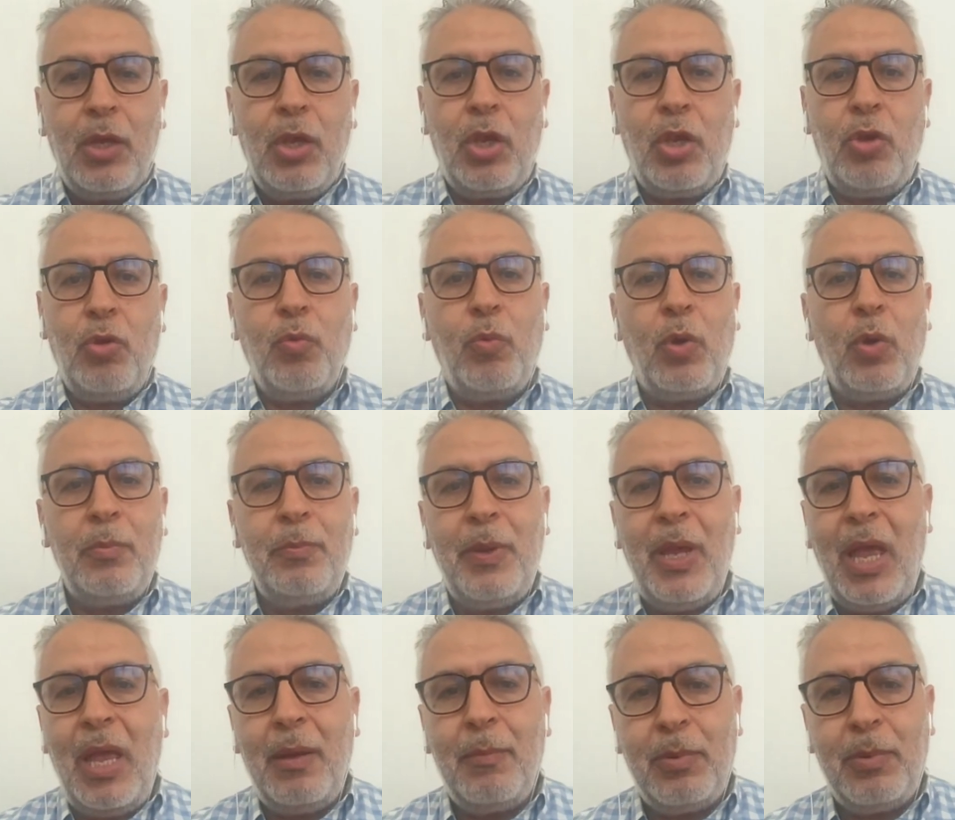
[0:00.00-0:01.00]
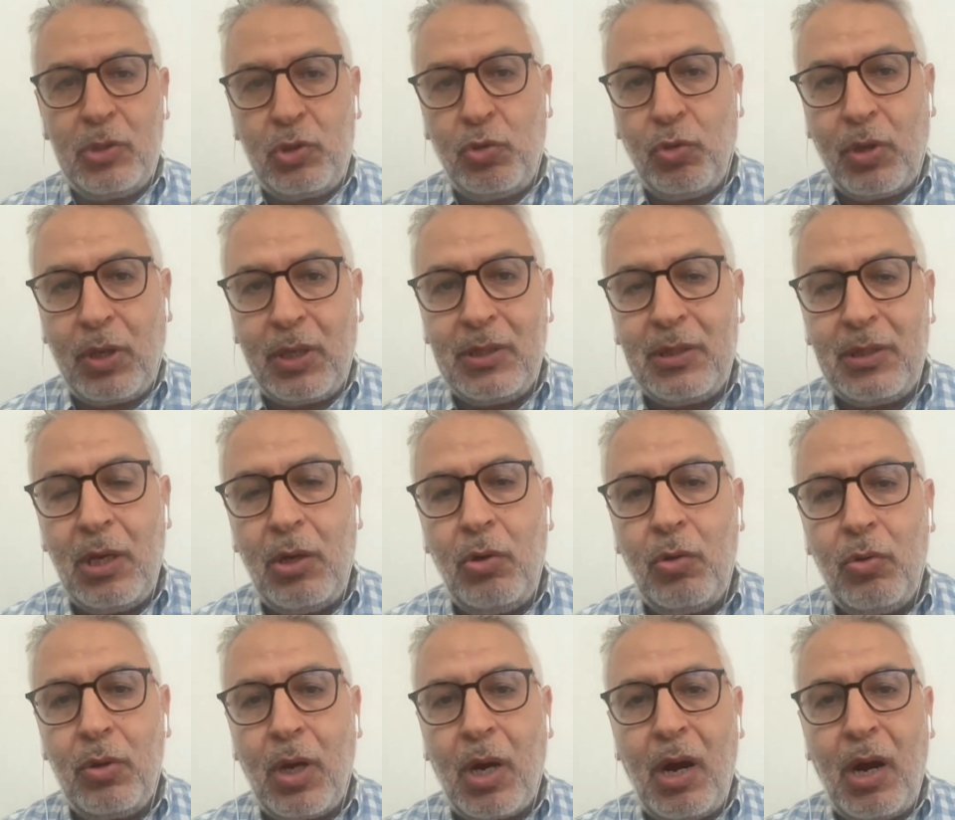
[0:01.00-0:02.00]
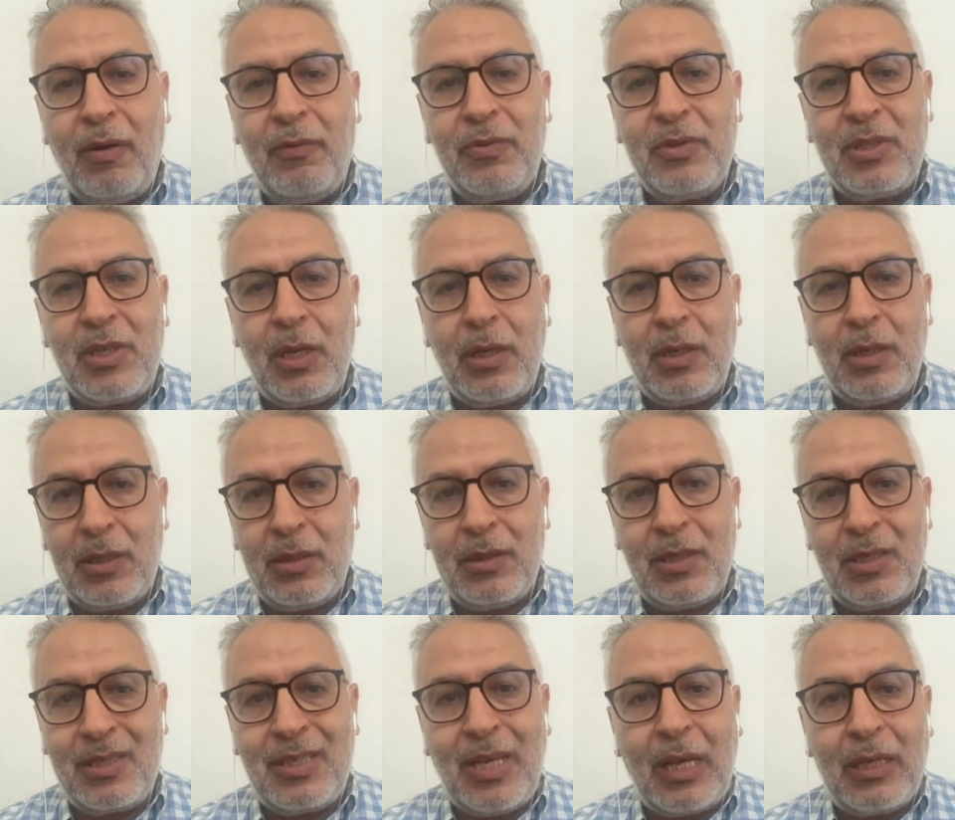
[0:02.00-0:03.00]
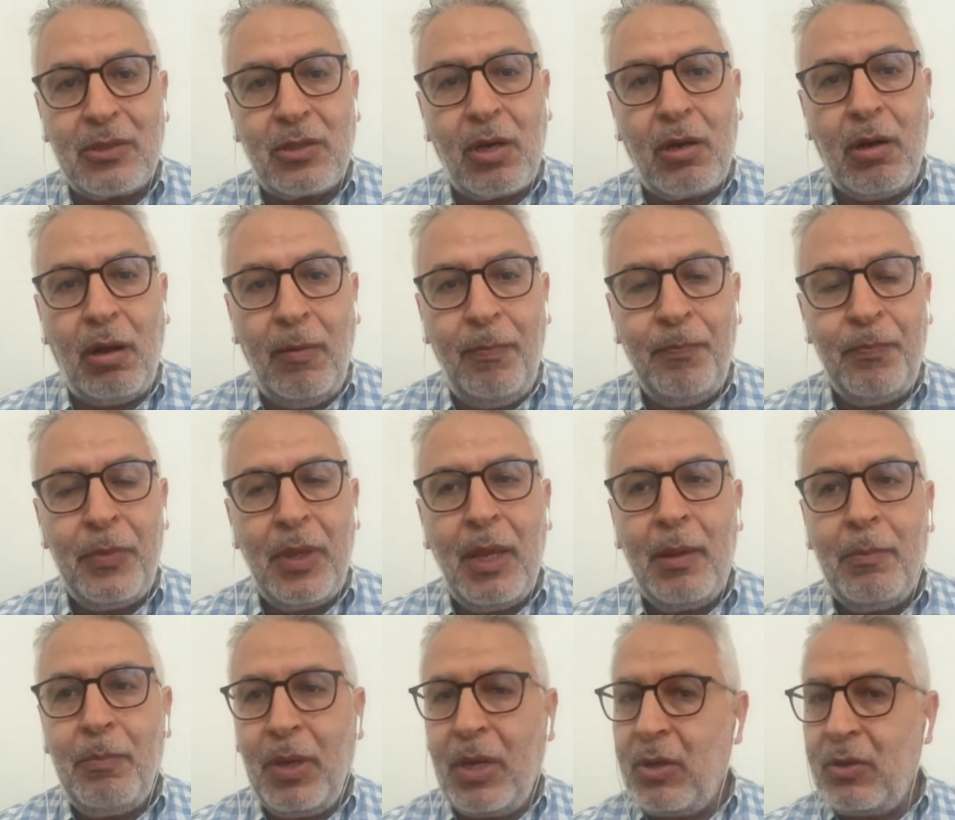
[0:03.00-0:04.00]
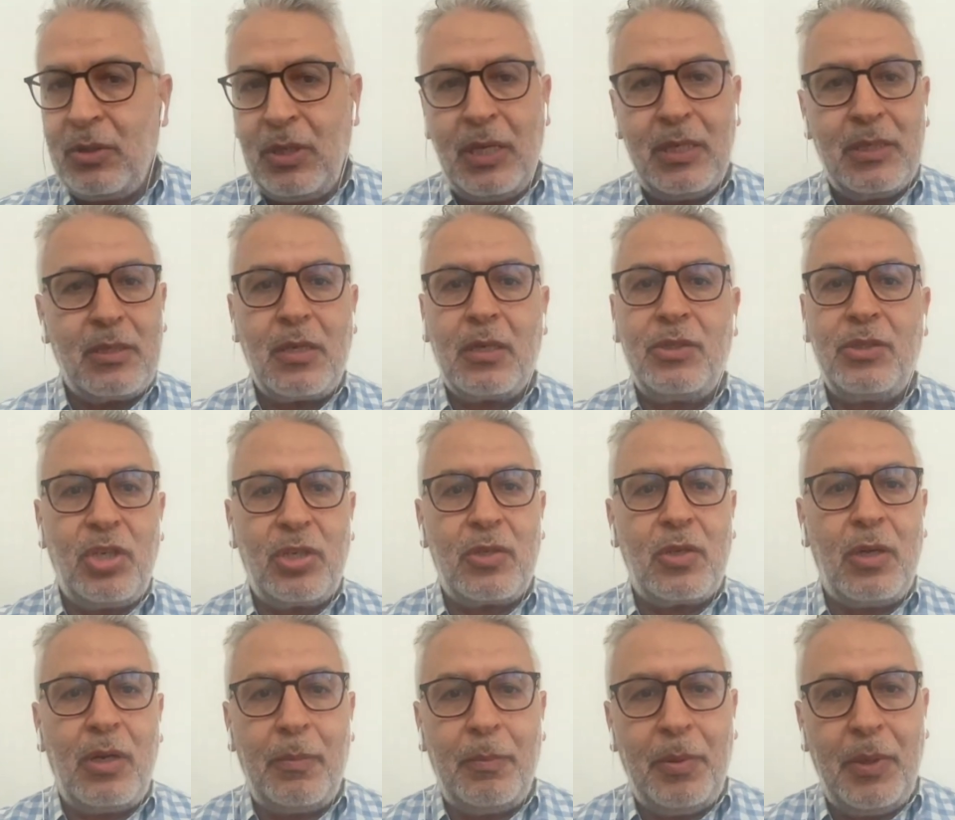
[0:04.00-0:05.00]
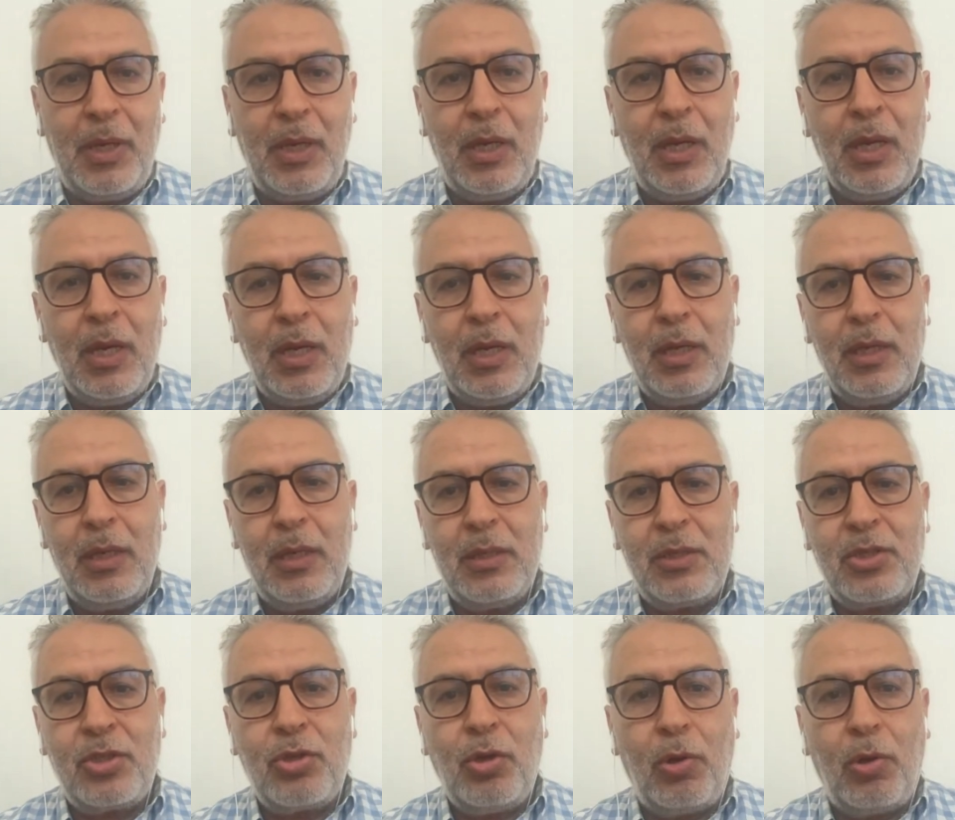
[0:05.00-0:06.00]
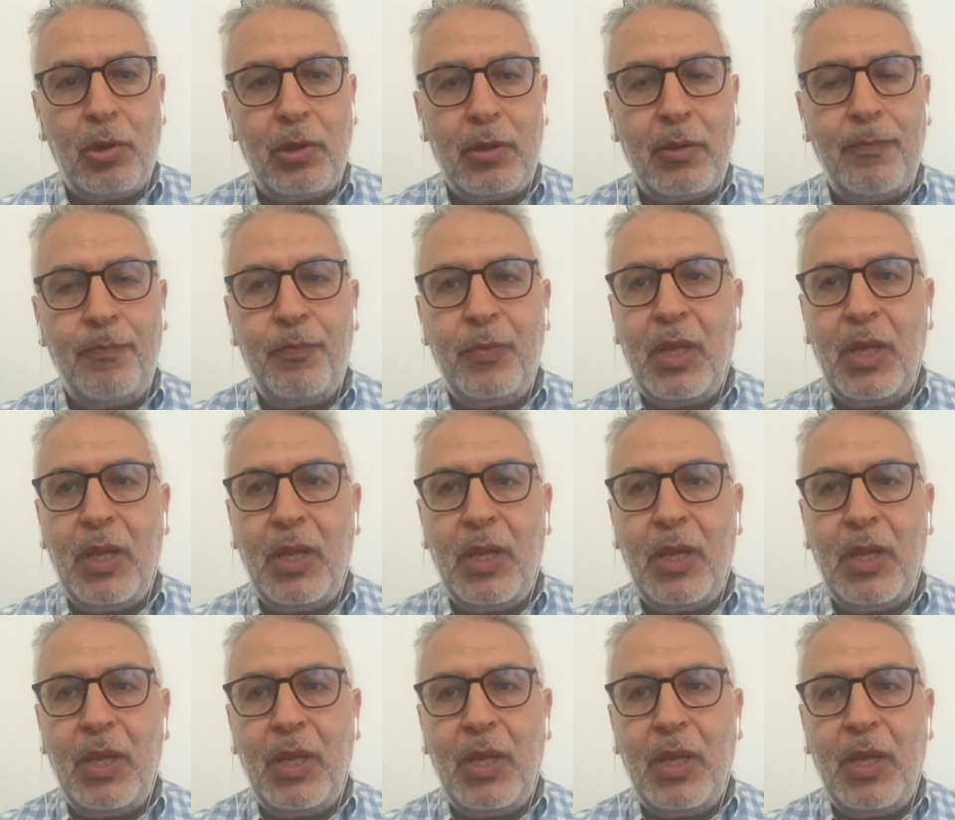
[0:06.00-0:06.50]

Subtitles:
you won't be able to continue the conversation, the sales call, because it's just going to be stalled.